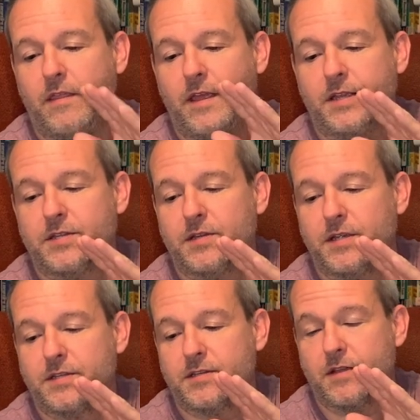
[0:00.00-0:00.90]
This
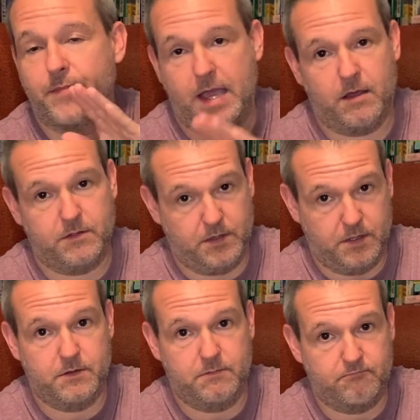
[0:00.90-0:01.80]
is about
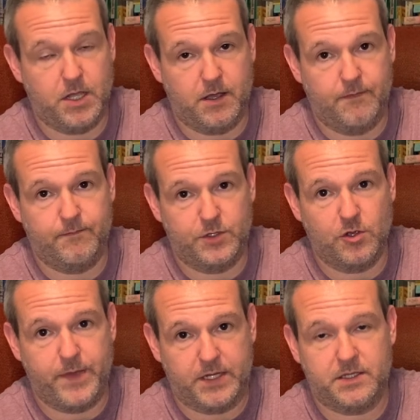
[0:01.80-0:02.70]
the
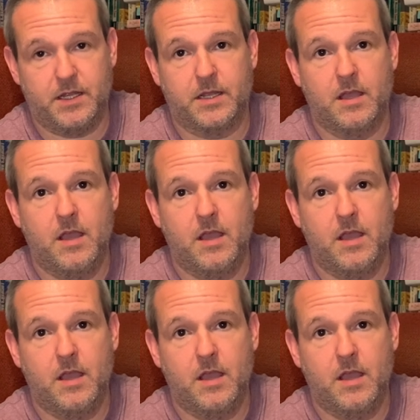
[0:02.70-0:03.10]
domestic